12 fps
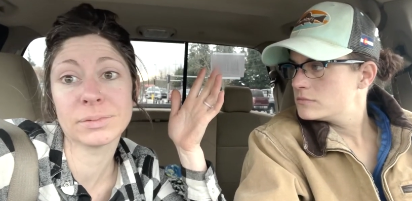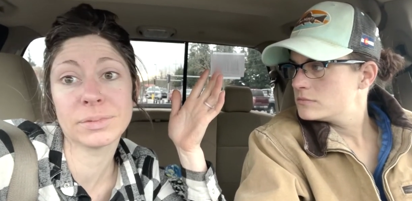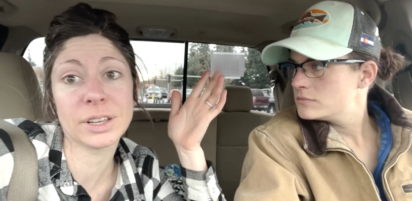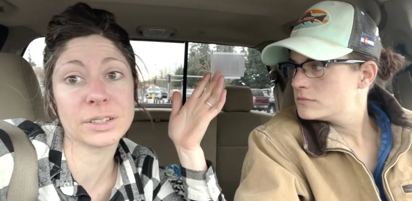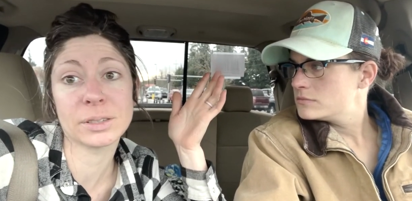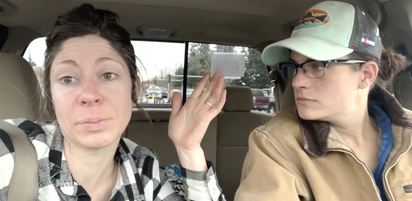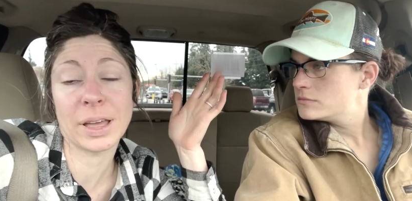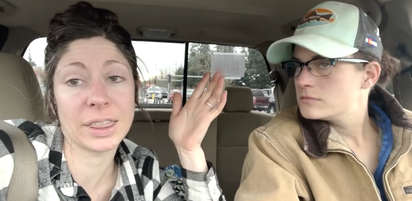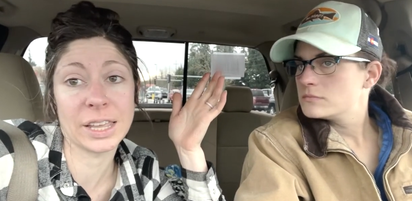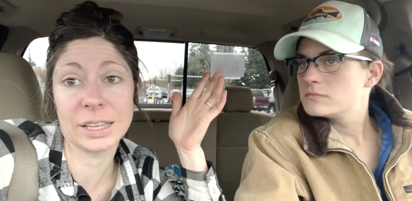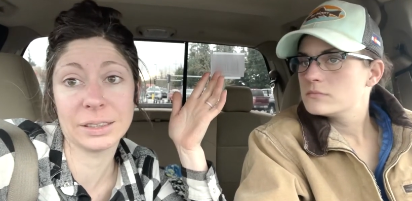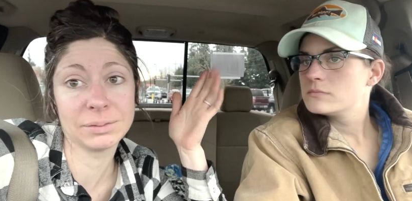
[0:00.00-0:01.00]
Speaker 1: there's a
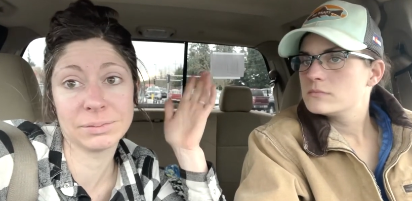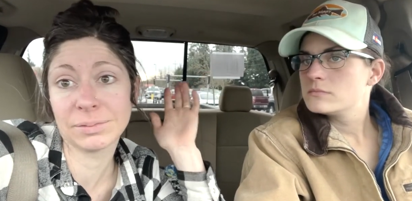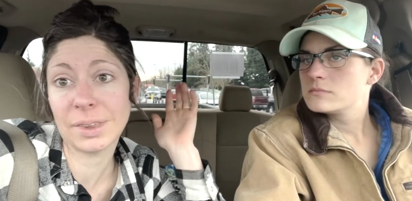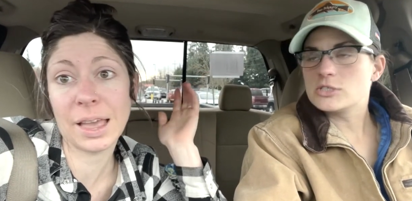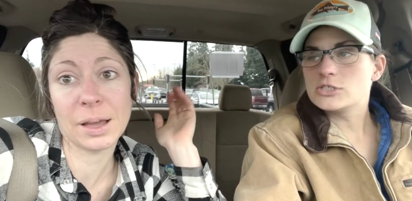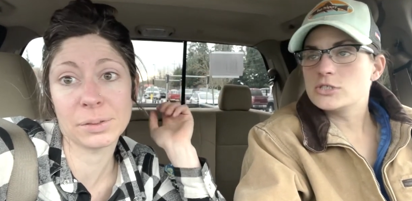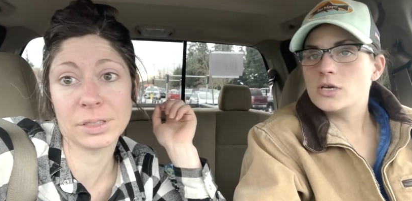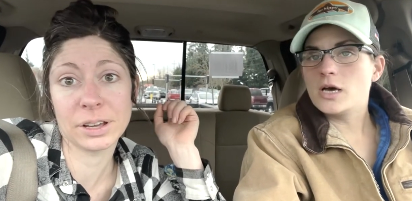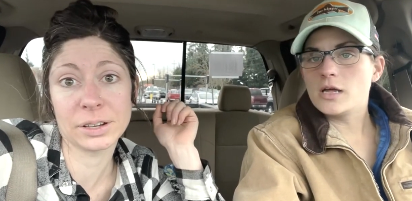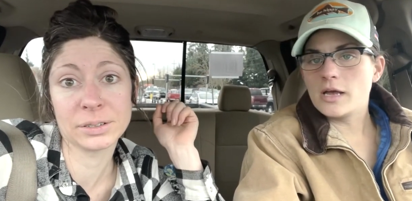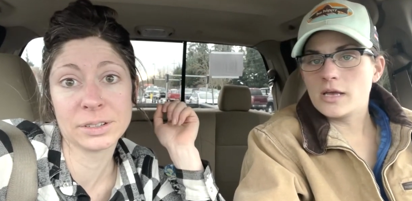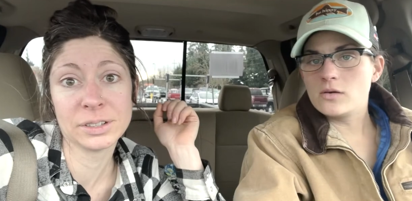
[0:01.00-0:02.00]
method.
Speaker 2: There's
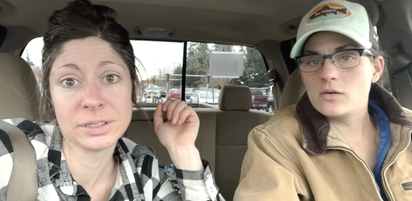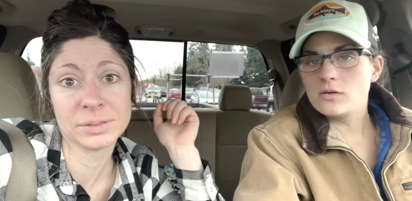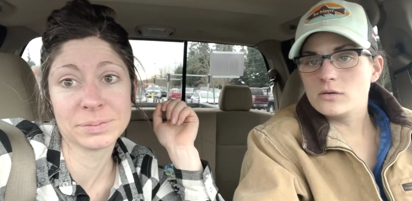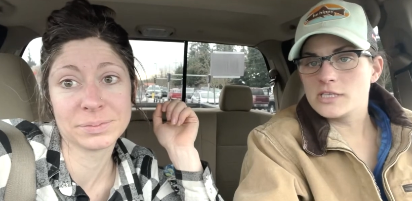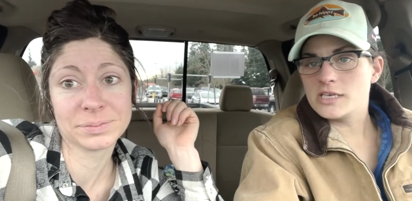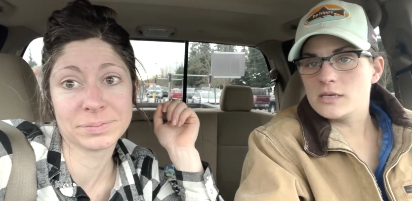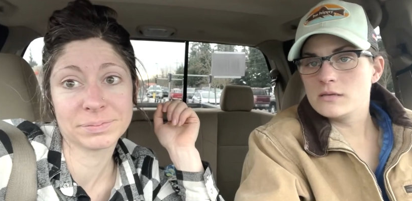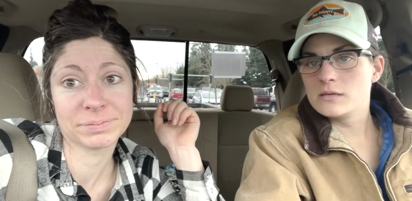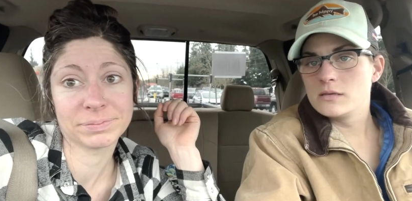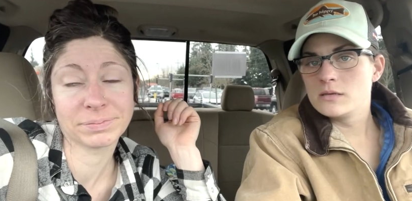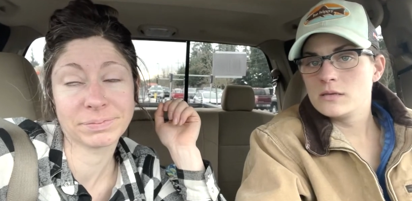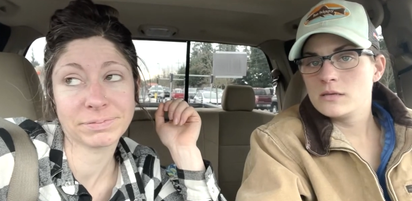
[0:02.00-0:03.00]
not. I googled it.
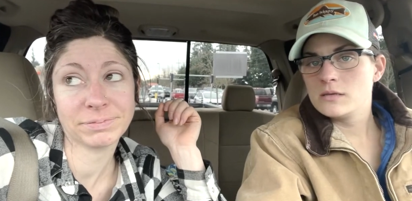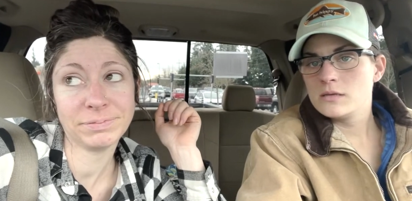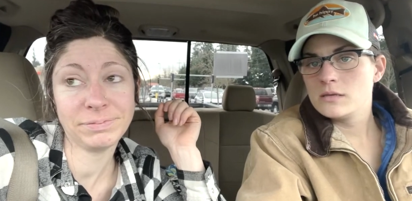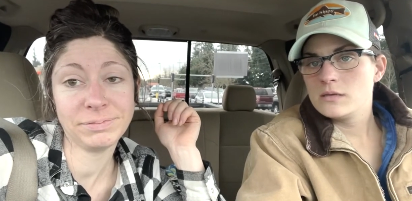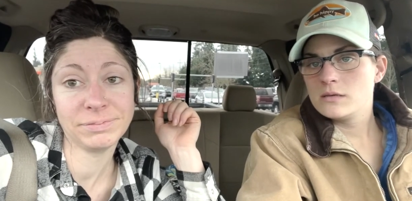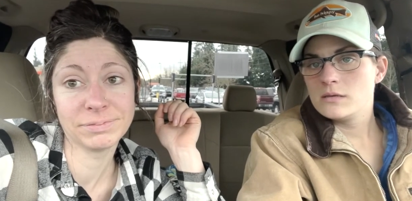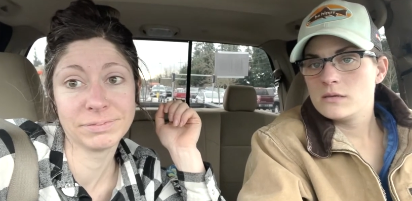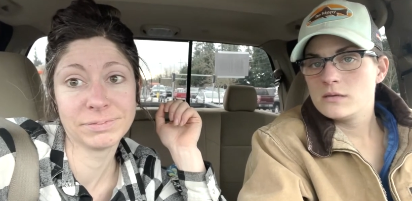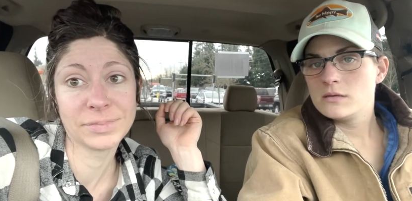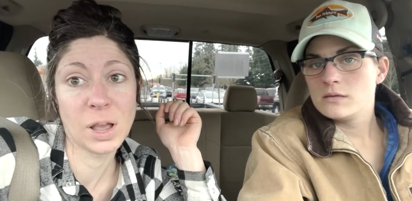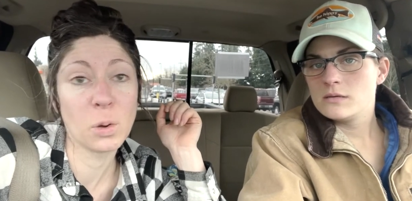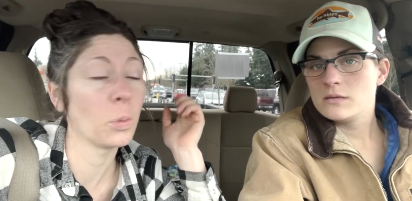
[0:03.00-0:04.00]

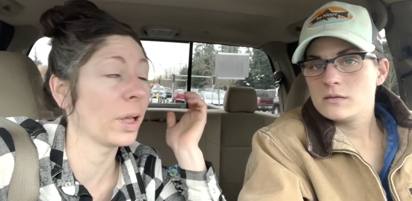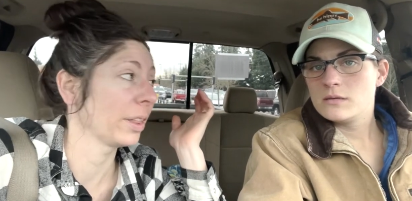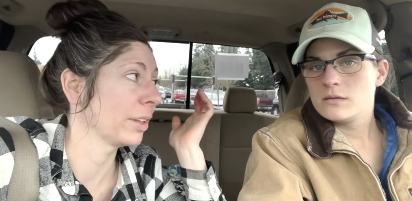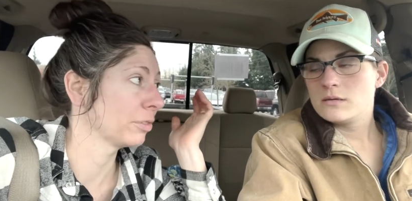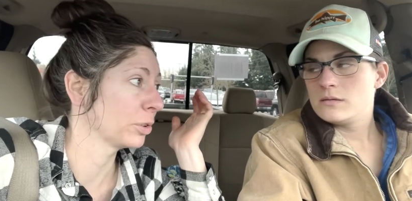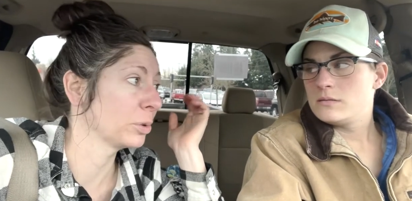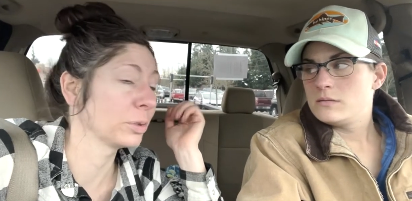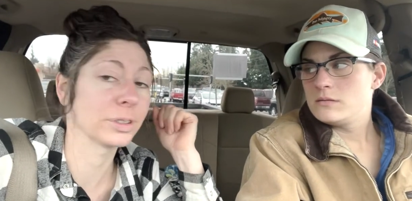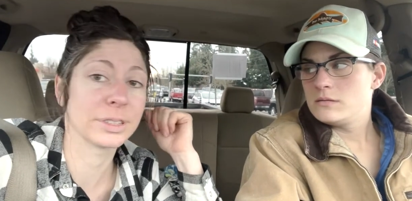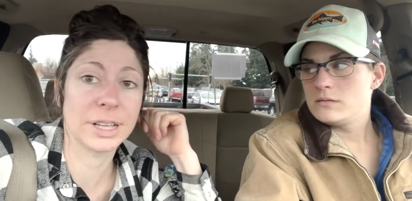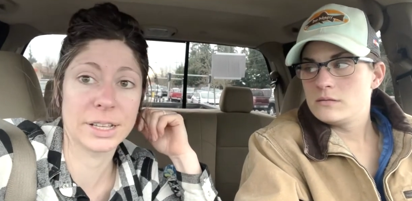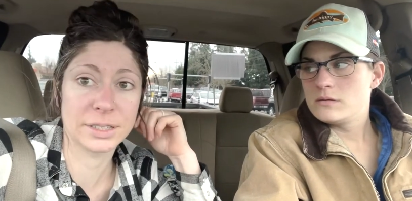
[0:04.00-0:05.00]
Speaker 1: Well, if Google
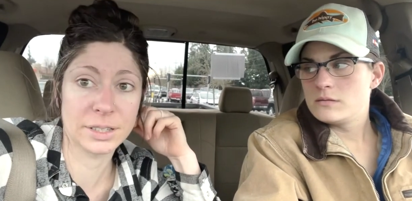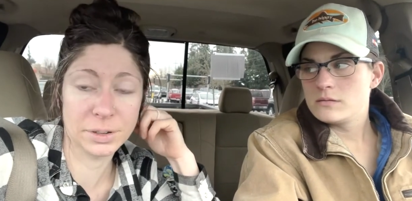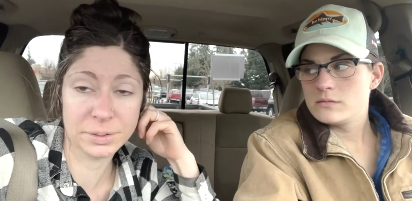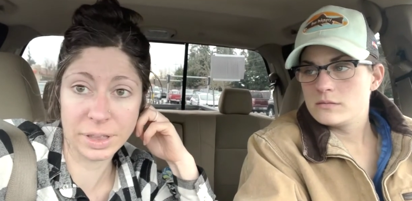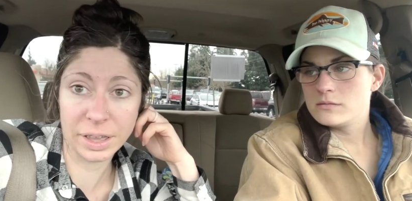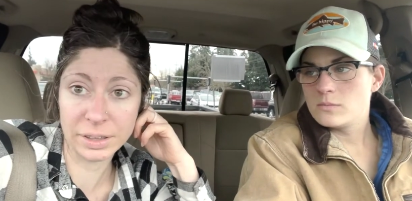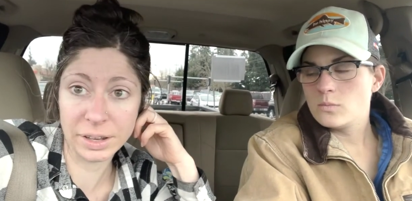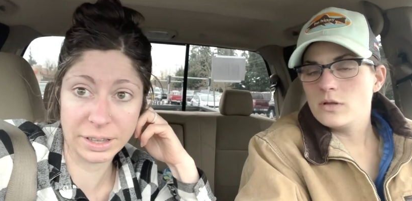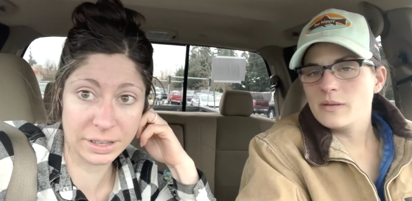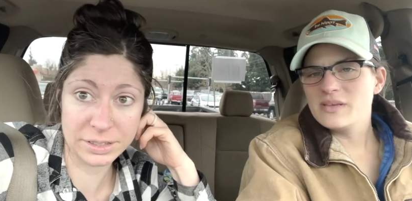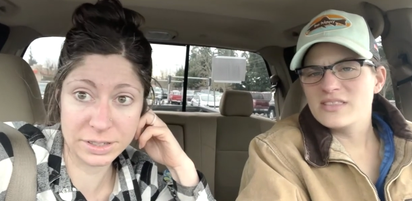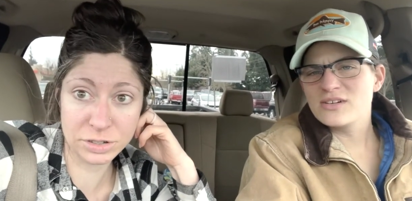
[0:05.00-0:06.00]
said so, then
Speaker 2: well,
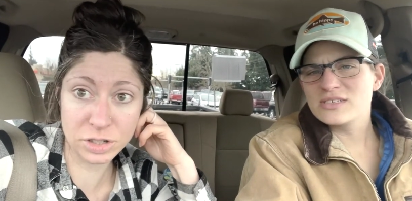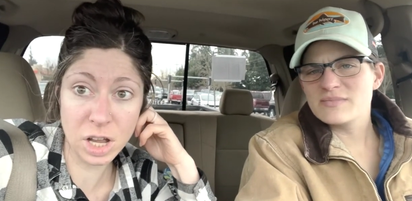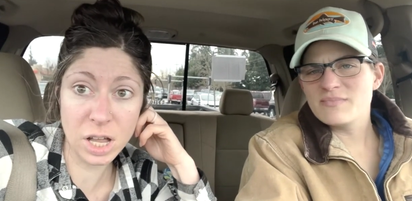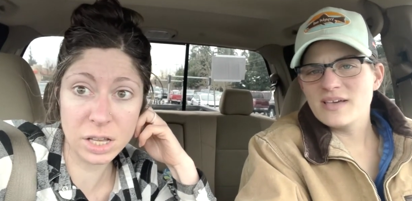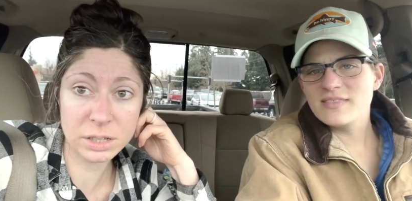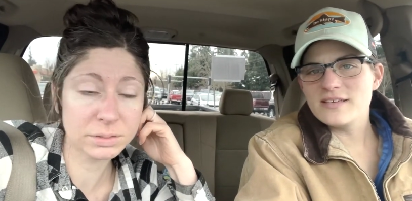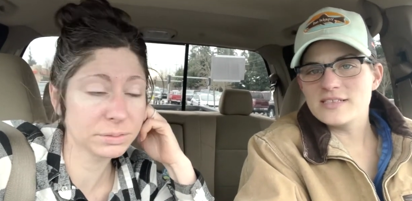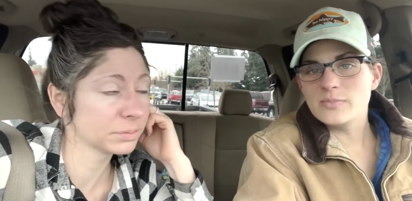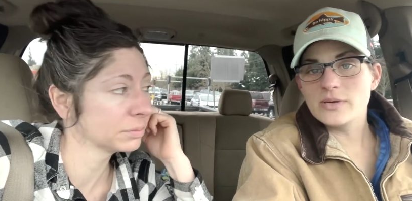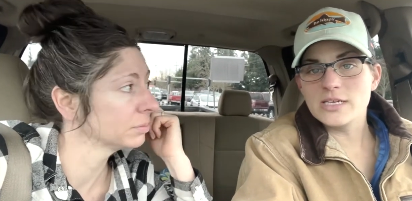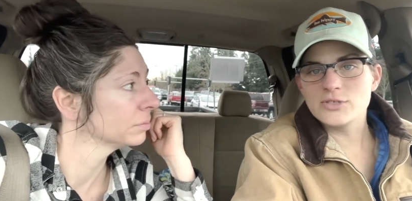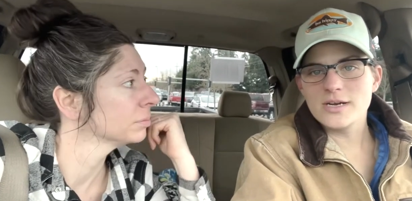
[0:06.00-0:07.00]
I mean, there's methods,
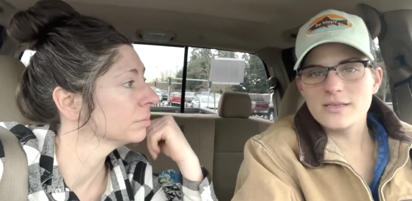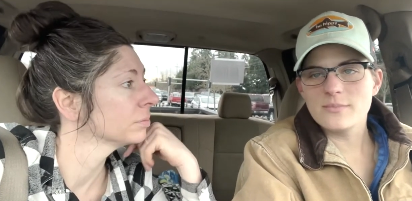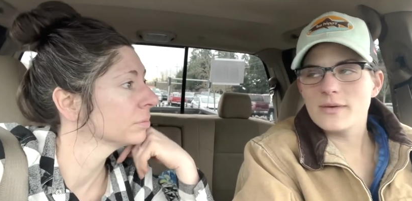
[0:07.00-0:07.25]
but I tried the